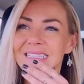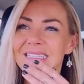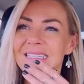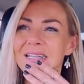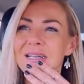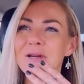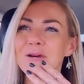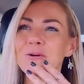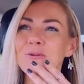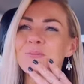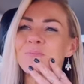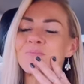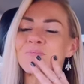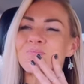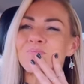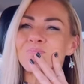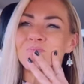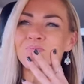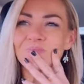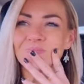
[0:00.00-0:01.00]
'Cause they want
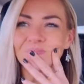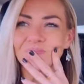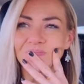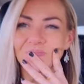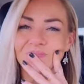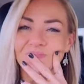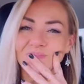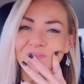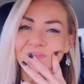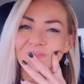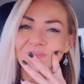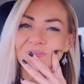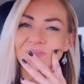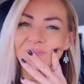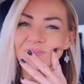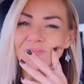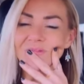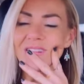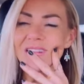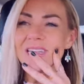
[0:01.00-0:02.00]
another one.
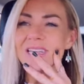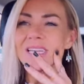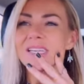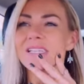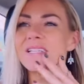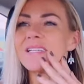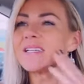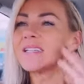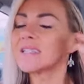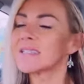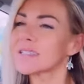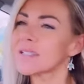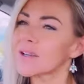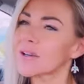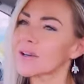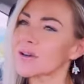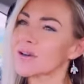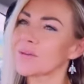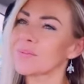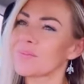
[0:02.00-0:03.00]
So it's the
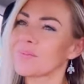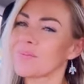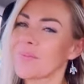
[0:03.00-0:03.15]
opposite.